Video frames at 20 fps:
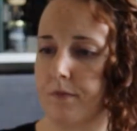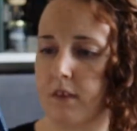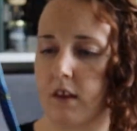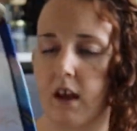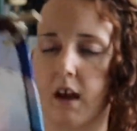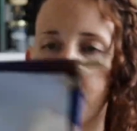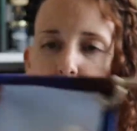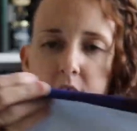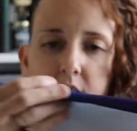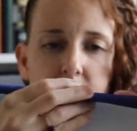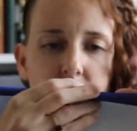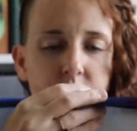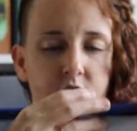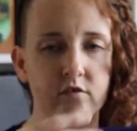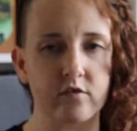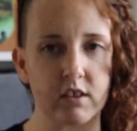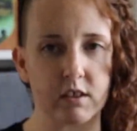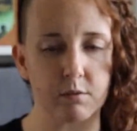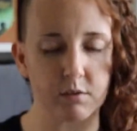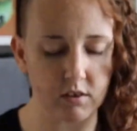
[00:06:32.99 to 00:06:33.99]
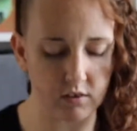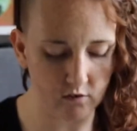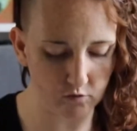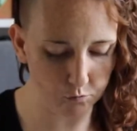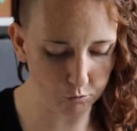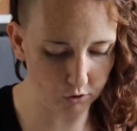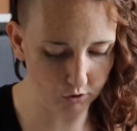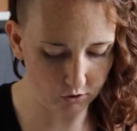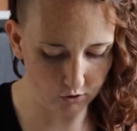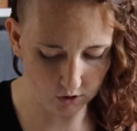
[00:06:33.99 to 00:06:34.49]
I will have to see what the
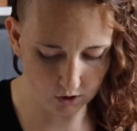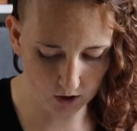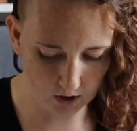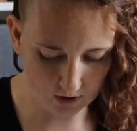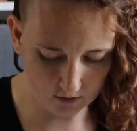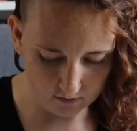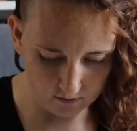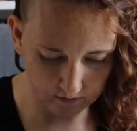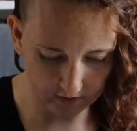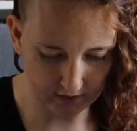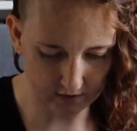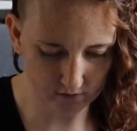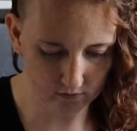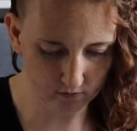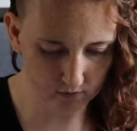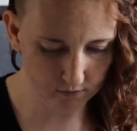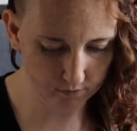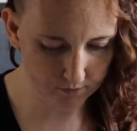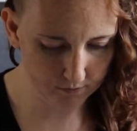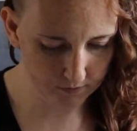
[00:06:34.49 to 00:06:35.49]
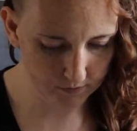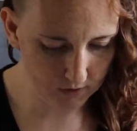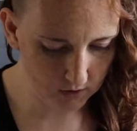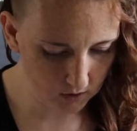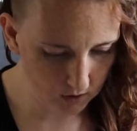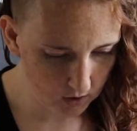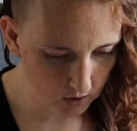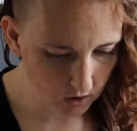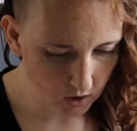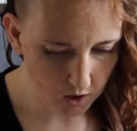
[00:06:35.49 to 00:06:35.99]
spoiler card says
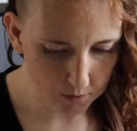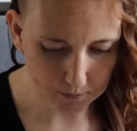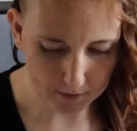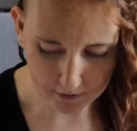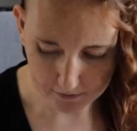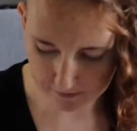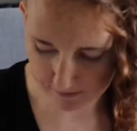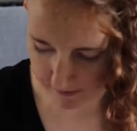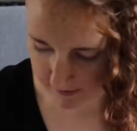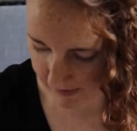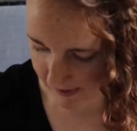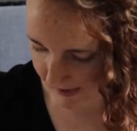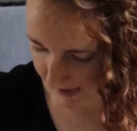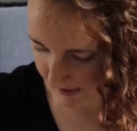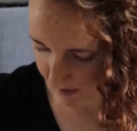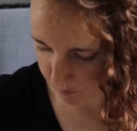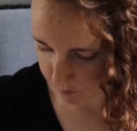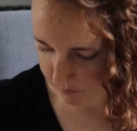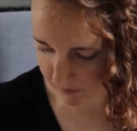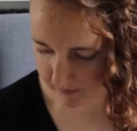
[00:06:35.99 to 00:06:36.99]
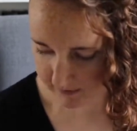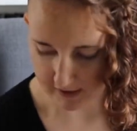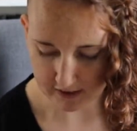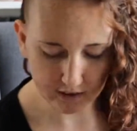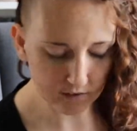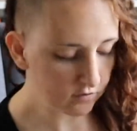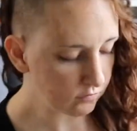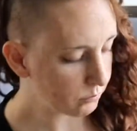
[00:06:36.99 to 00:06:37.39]
about that, but that is